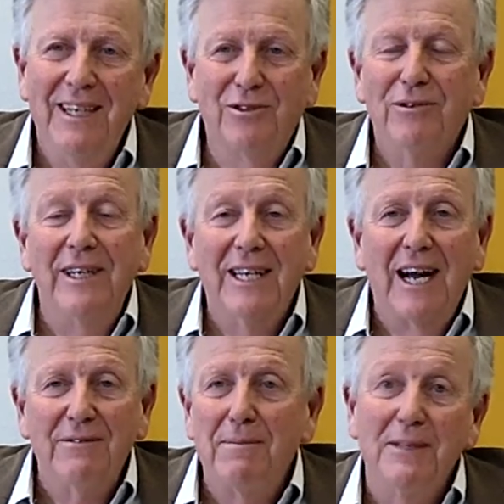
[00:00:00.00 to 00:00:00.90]
it's already
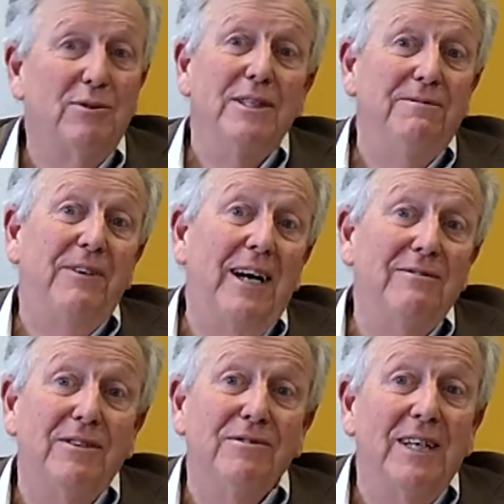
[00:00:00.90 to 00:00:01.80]
covered by
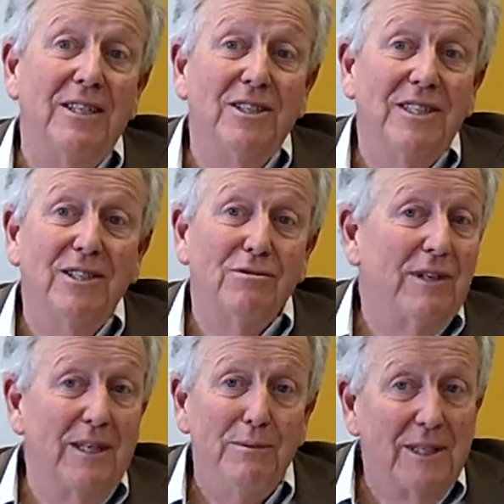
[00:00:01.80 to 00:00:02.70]
25 different agencies
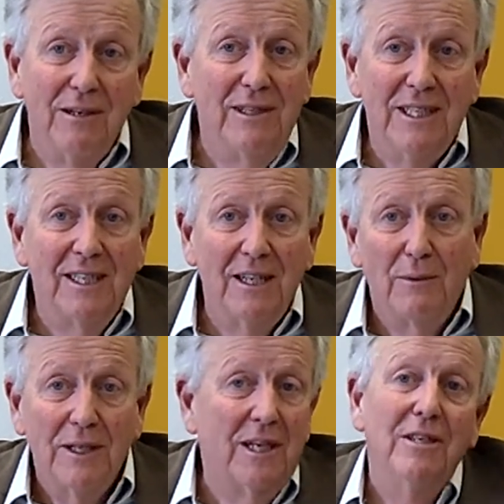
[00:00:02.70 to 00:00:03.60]
already. We don't need another
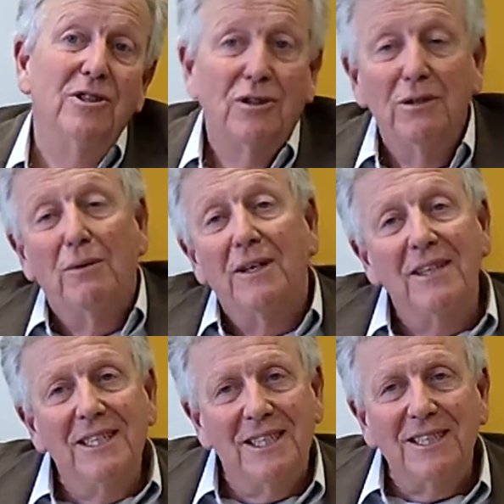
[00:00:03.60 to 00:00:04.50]
one. Go and join one of
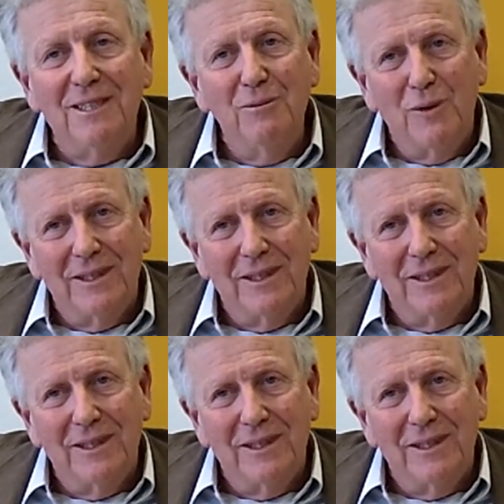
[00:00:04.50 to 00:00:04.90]
the existing